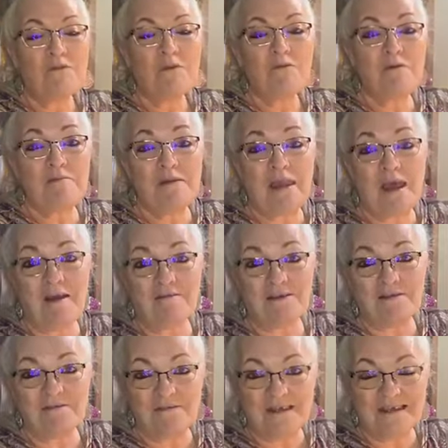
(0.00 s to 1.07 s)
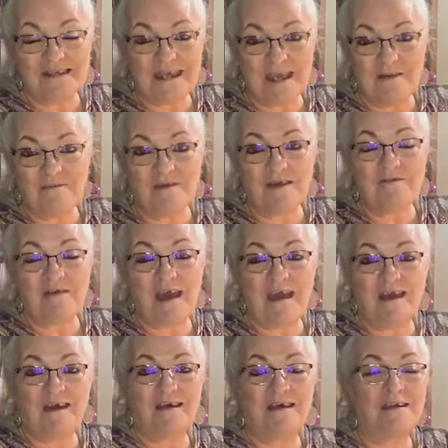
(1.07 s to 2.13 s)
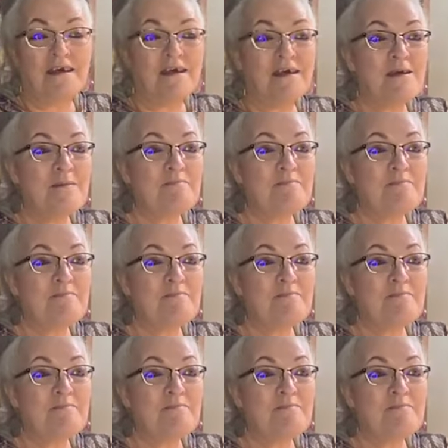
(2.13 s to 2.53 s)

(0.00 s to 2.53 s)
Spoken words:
We've been having a fun day. We've had